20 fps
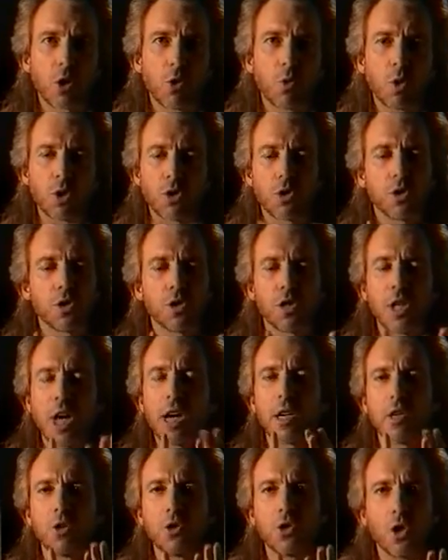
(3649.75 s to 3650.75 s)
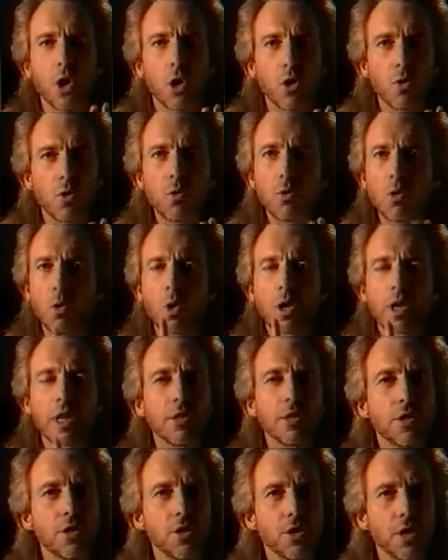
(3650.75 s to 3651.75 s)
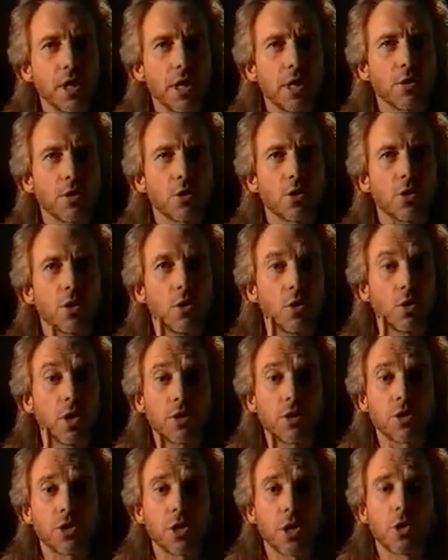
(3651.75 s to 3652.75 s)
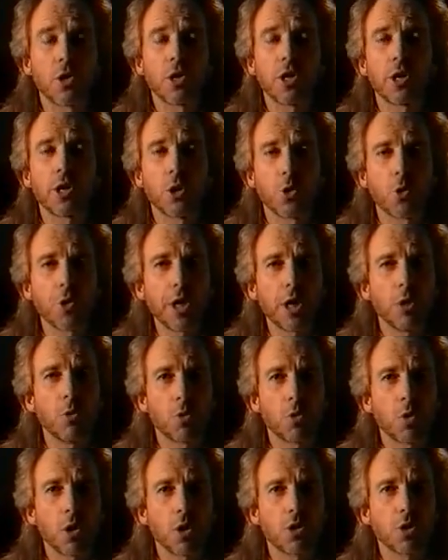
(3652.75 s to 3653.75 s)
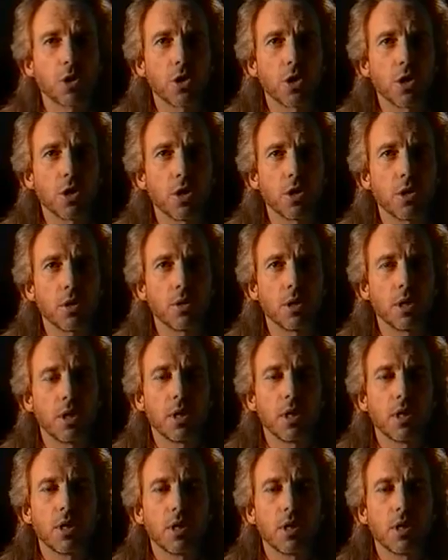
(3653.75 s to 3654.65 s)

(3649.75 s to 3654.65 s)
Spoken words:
which does not condone or consent or necessarily agree with what has occurred.